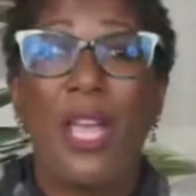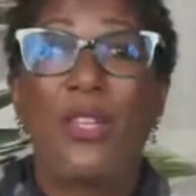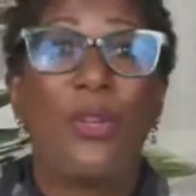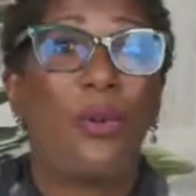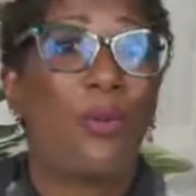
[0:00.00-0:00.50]

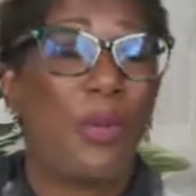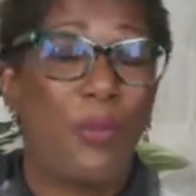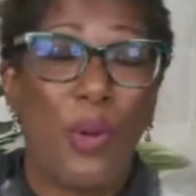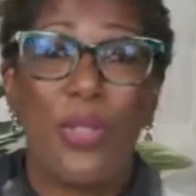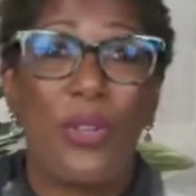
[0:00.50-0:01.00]

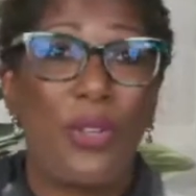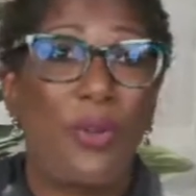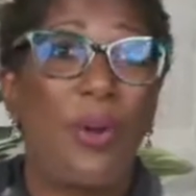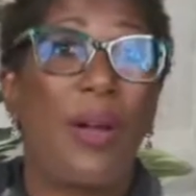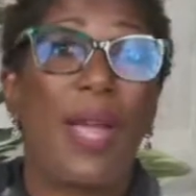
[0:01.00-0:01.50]
whether
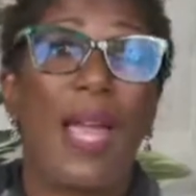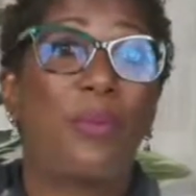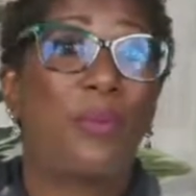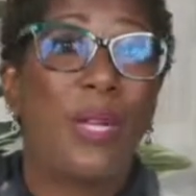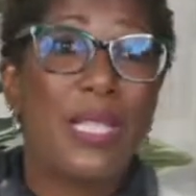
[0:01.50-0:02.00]
you are at
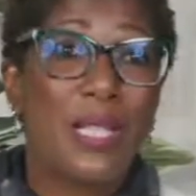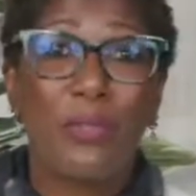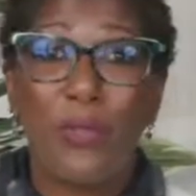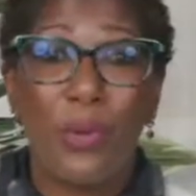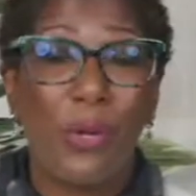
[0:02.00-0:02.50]
risk
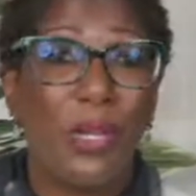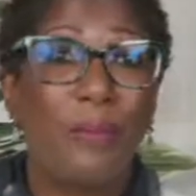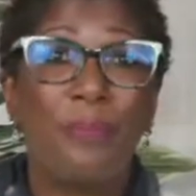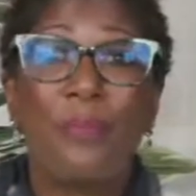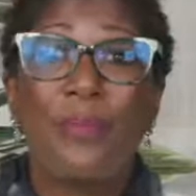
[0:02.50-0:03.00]

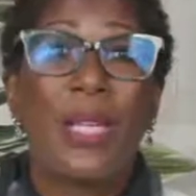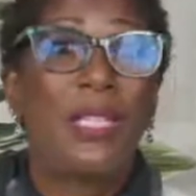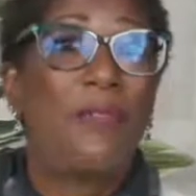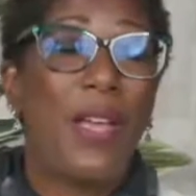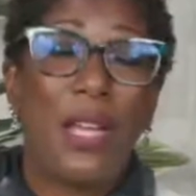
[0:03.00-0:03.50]
for
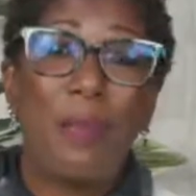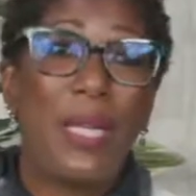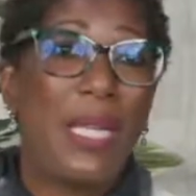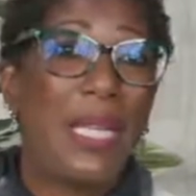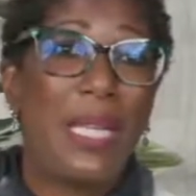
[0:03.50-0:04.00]

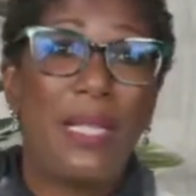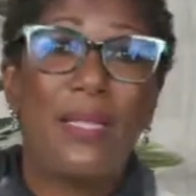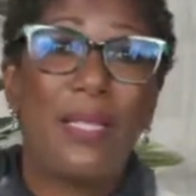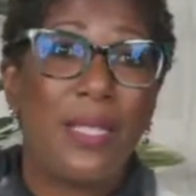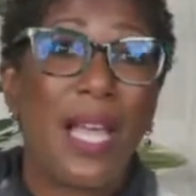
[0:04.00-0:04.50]
developing any
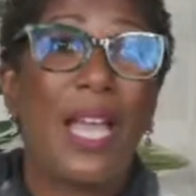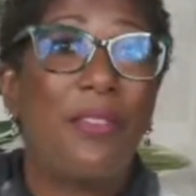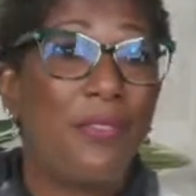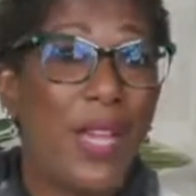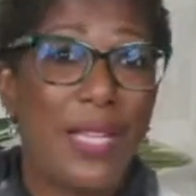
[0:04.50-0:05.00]
side
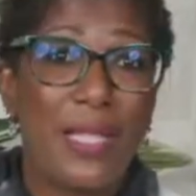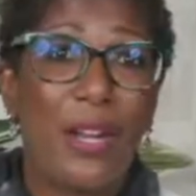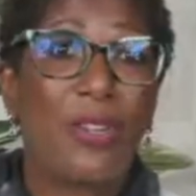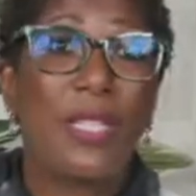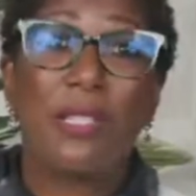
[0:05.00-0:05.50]
effects
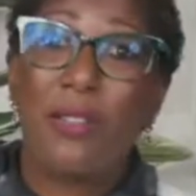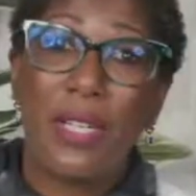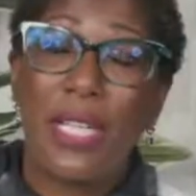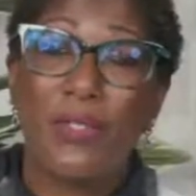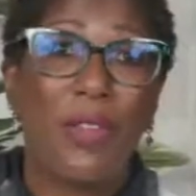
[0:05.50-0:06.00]
that are
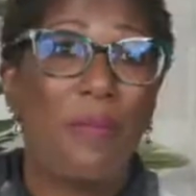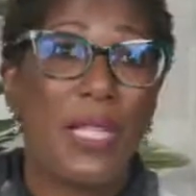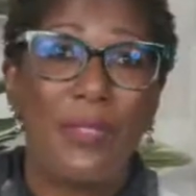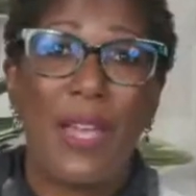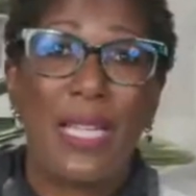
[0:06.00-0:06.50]
serious from
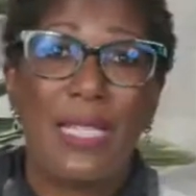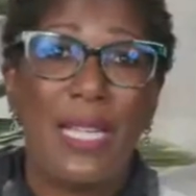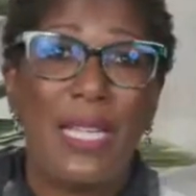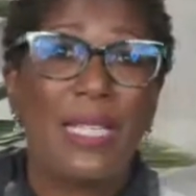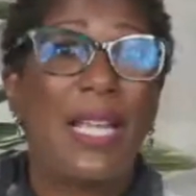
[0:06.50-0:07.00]
these
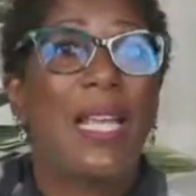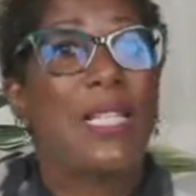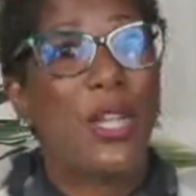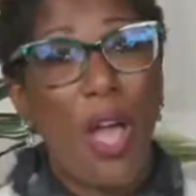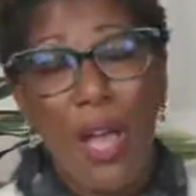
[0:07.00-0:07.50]
vaccines.
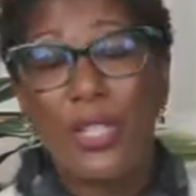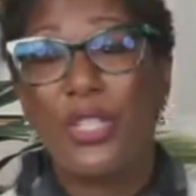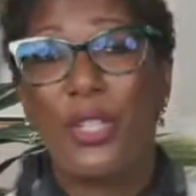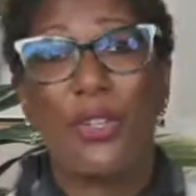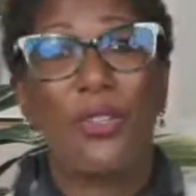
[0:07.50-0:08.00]
Talk to your